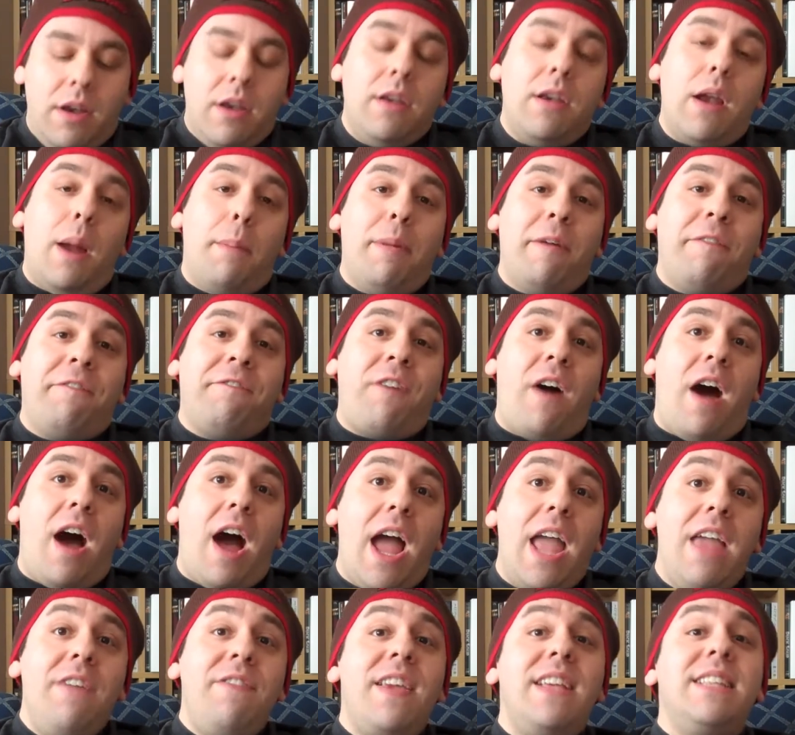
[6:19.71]
Number 5
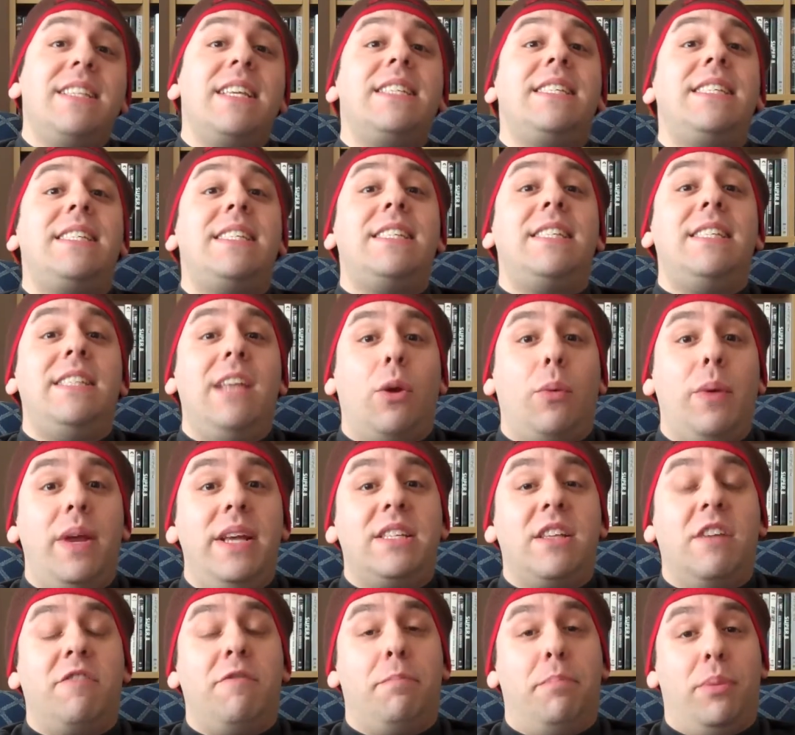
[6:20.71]
is a
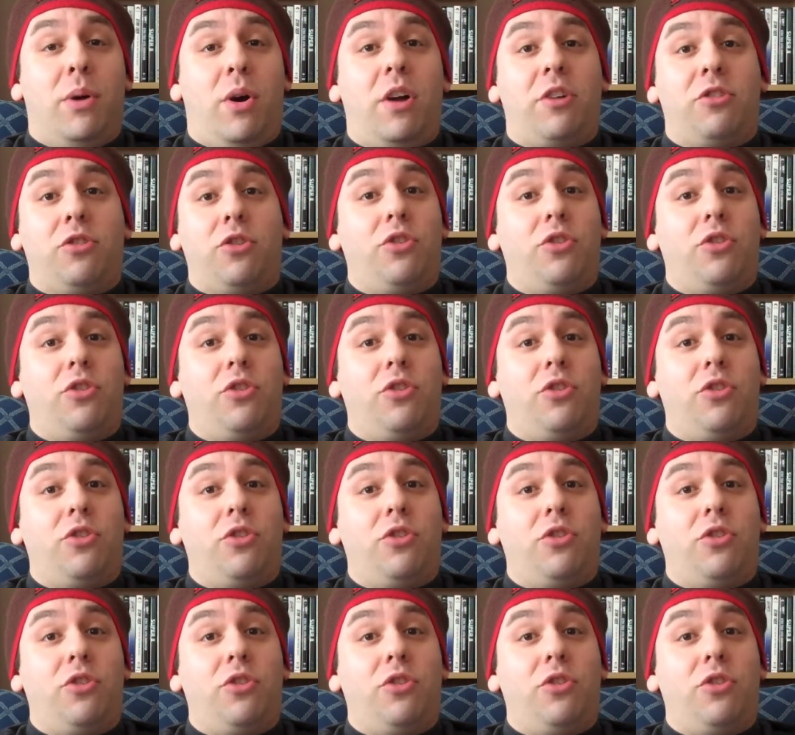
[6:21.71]
series of books.